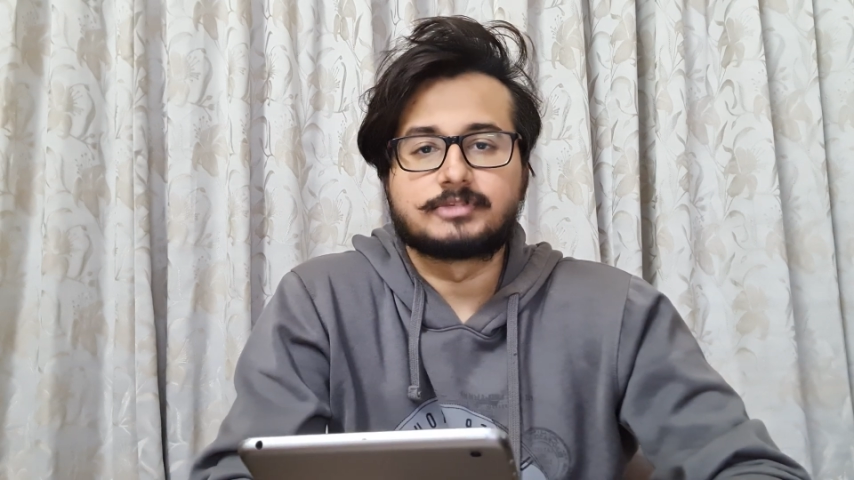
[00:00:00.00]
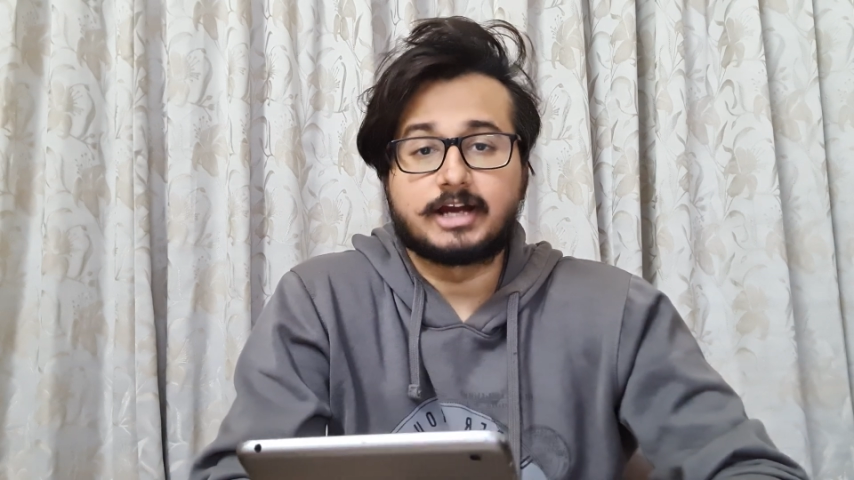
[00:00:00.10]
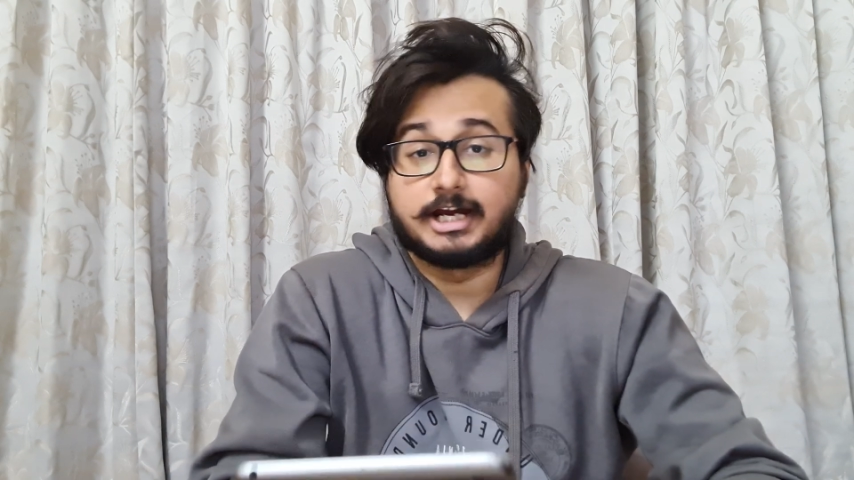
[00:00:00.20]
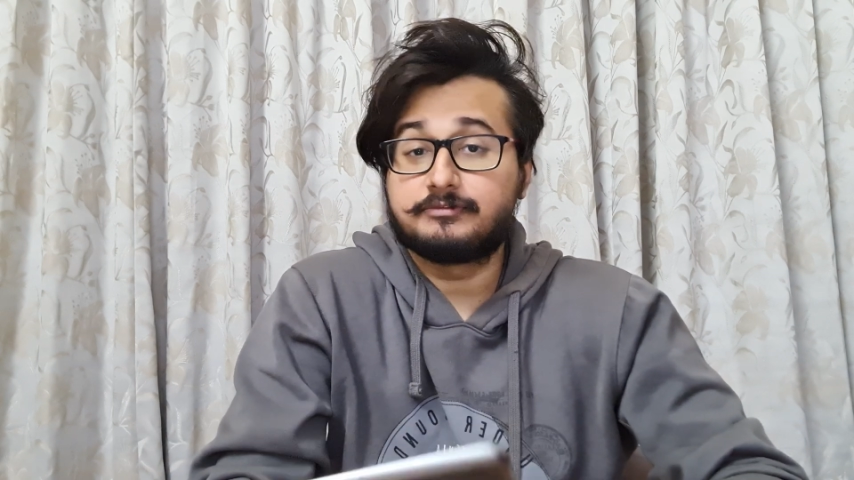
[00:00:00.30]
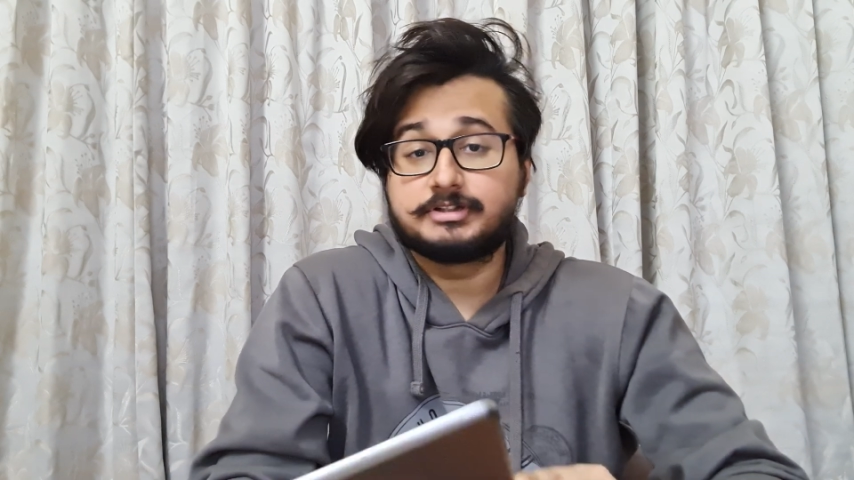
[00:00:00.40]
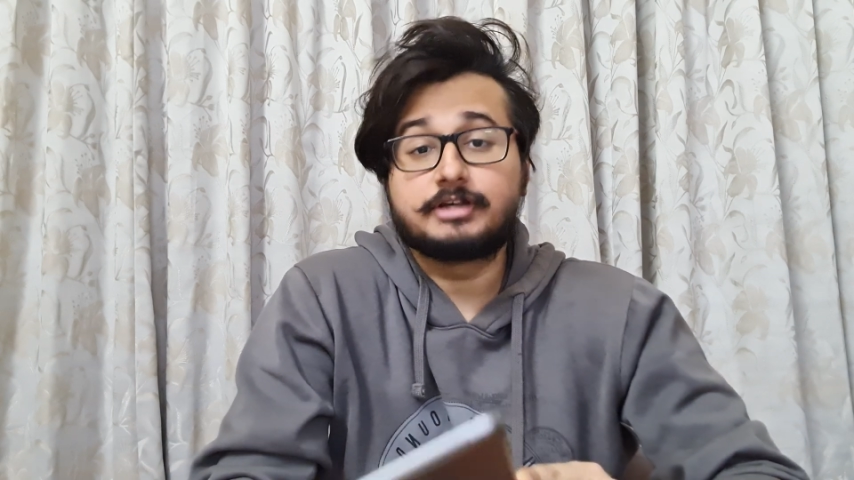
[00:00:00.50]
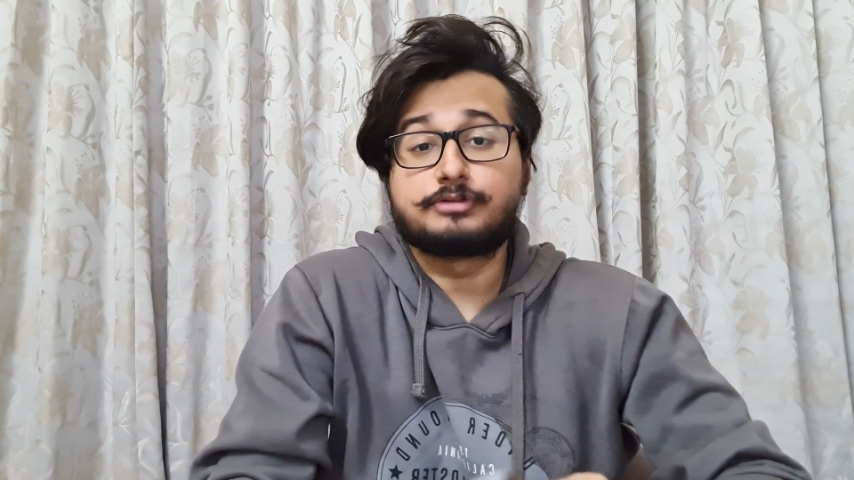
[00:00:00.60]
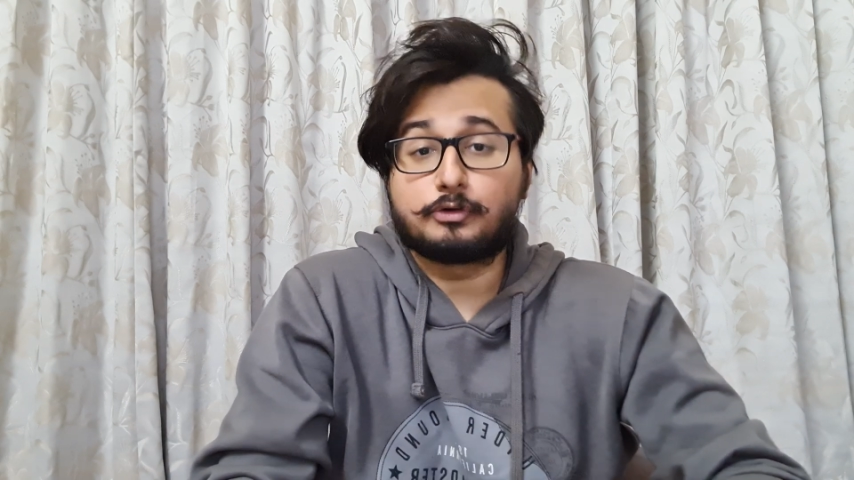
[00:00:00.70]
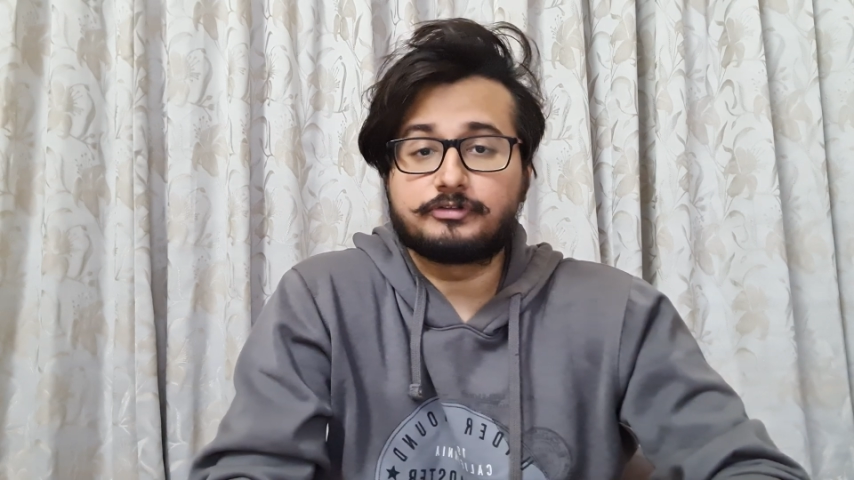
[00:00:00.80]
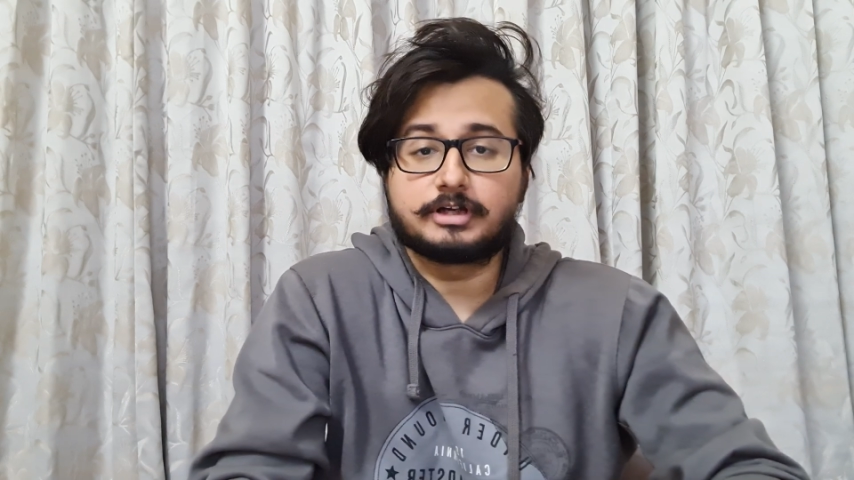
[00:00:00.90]
And with the
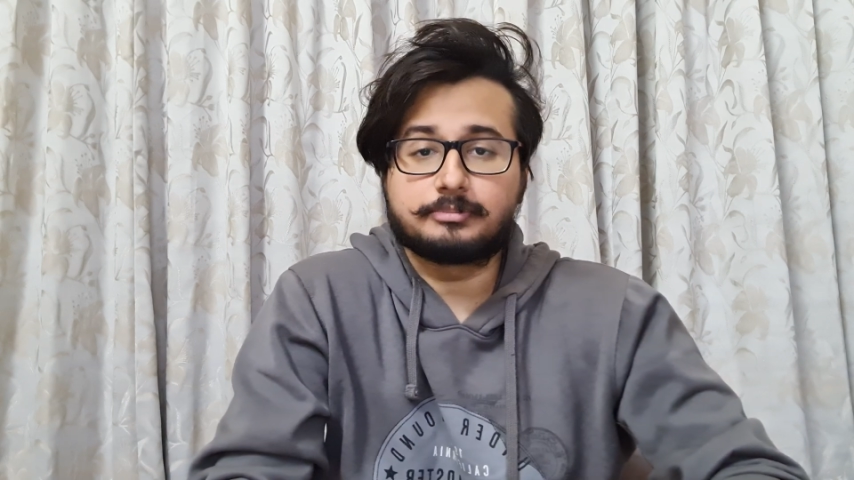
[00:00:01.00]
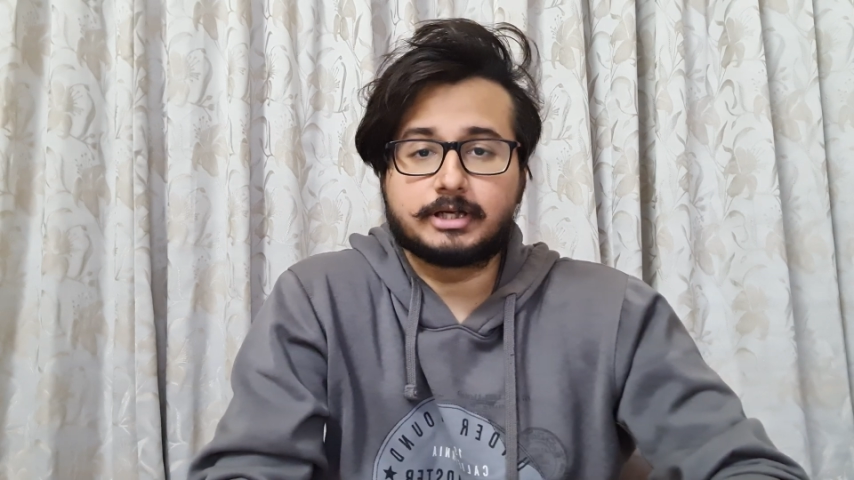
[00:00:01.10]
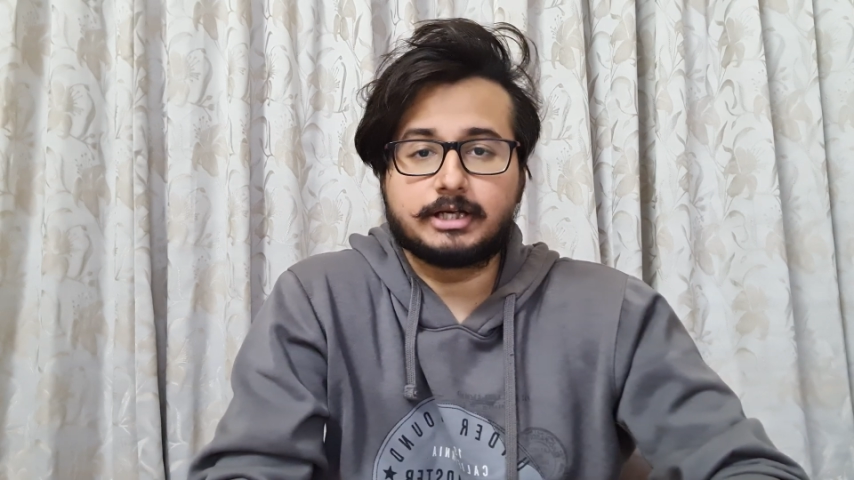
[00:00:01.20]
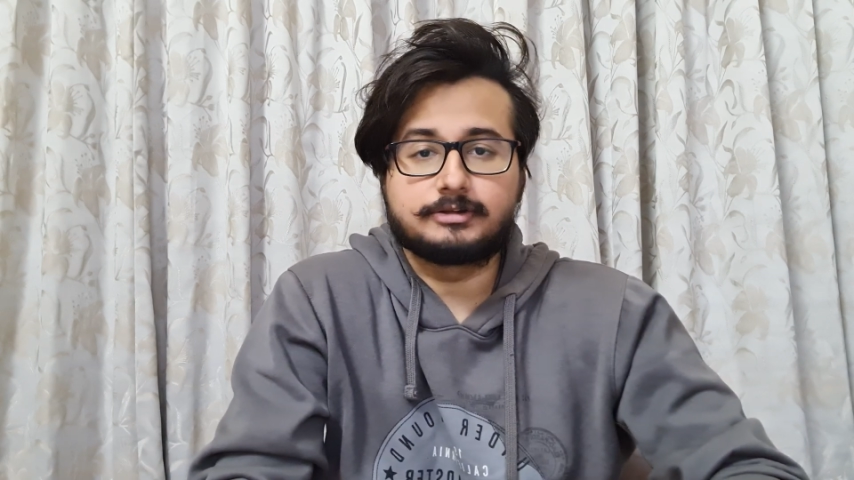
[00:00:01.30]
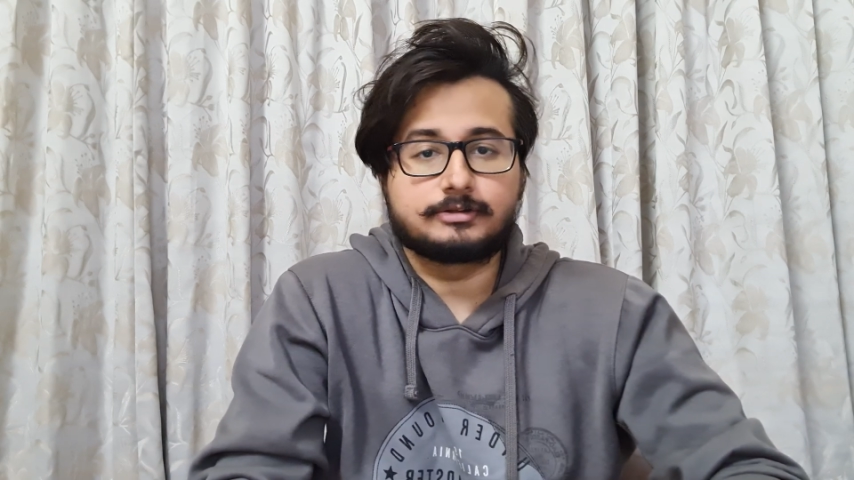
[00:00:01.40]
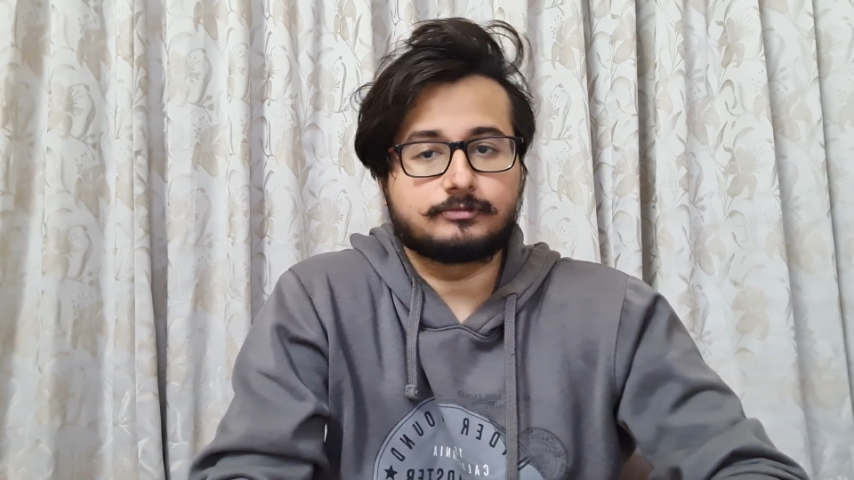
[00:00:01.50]
software updates,